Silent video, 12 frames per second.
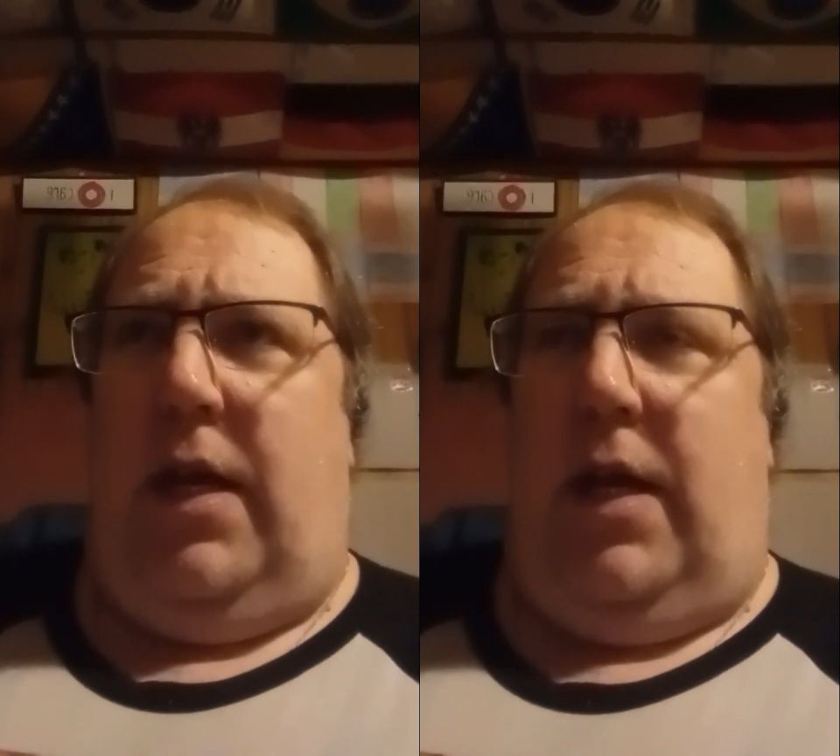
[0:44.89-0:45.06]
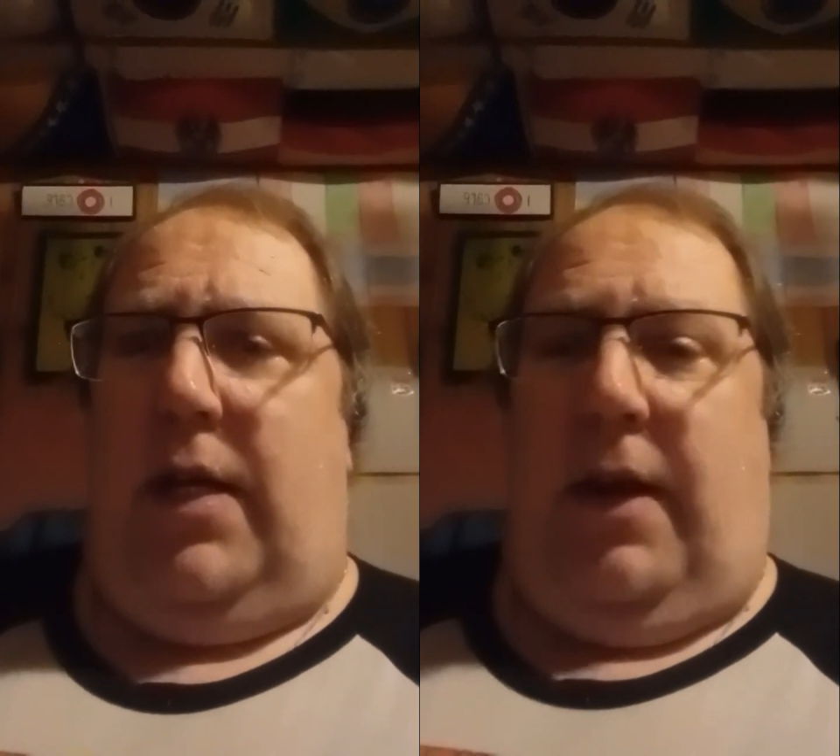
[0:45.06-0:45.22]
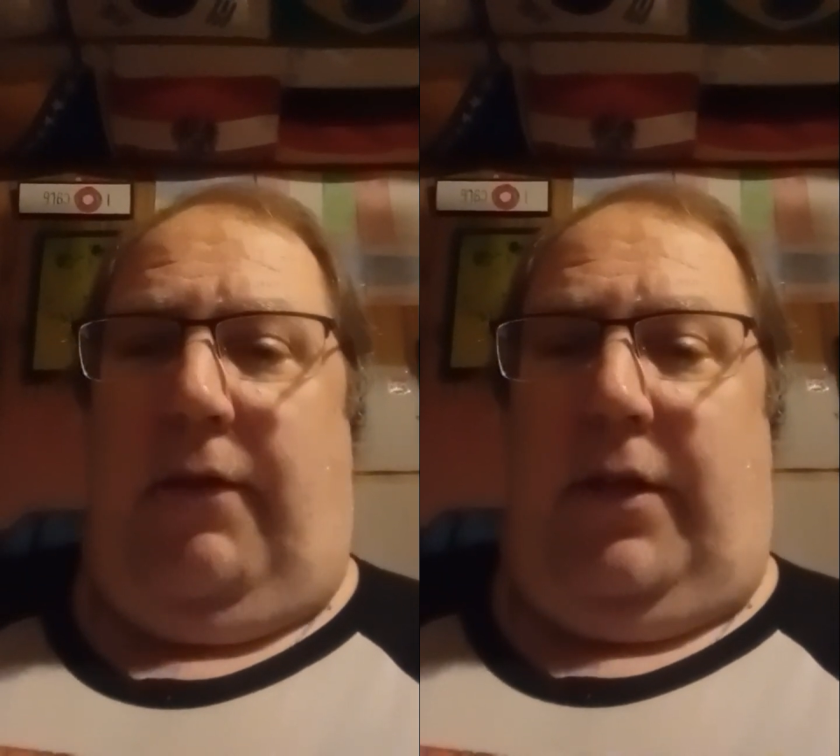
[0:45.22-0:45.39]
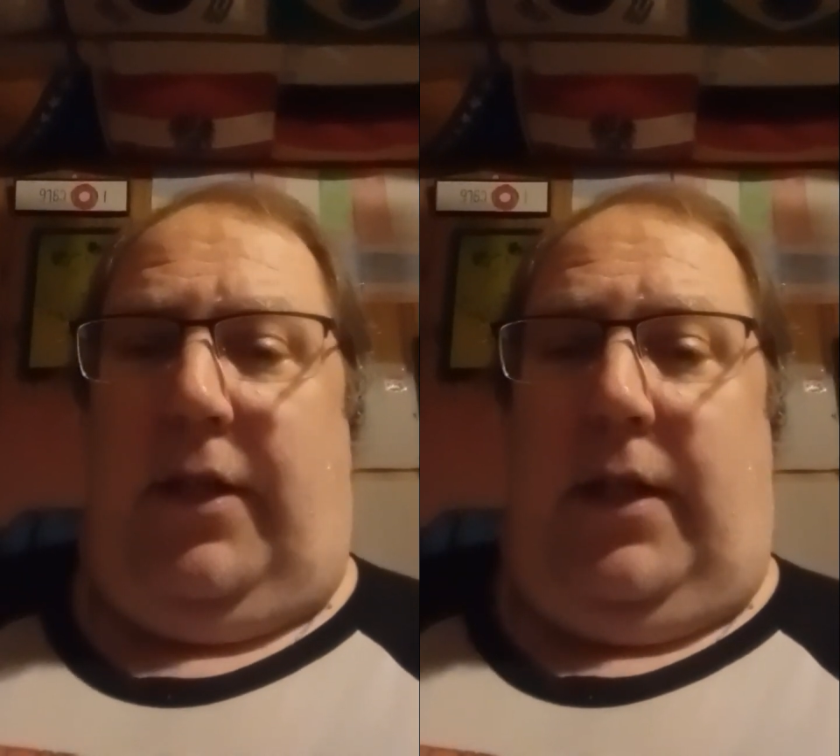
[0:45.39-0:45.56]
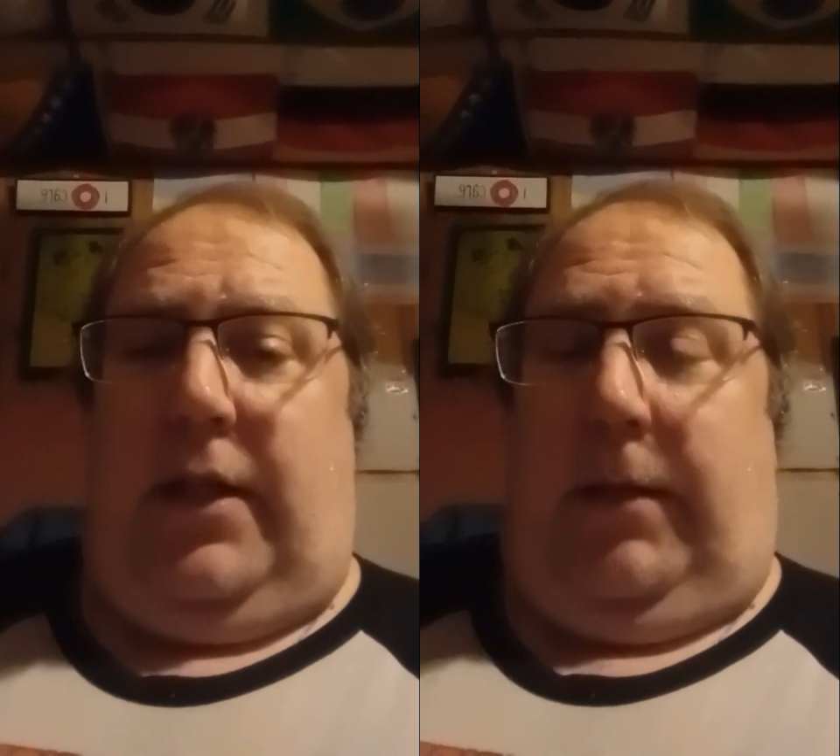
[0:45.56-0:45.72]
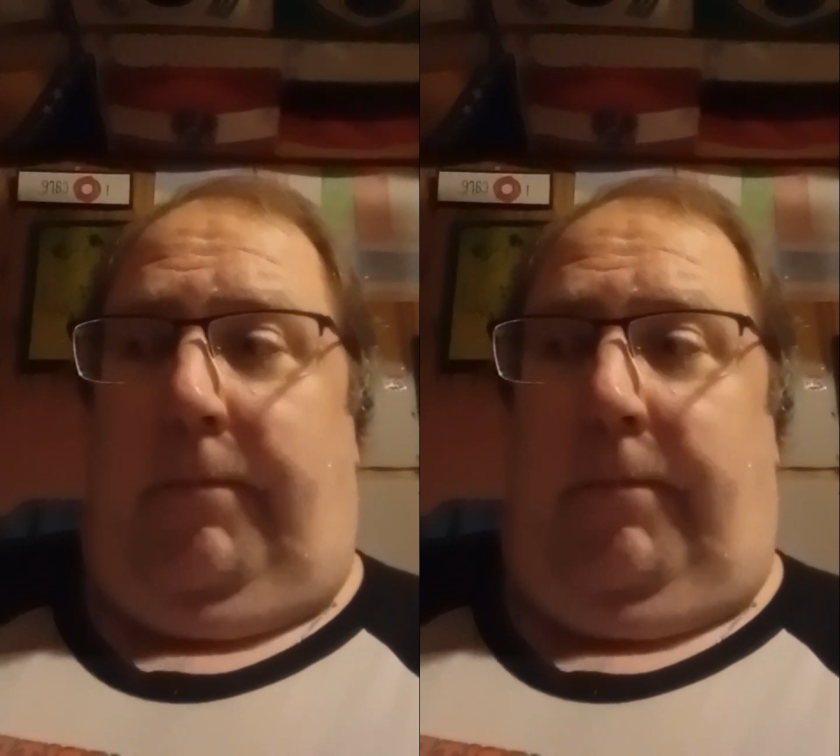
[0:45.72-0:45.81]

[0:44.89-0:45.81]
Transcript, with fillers: seventh season.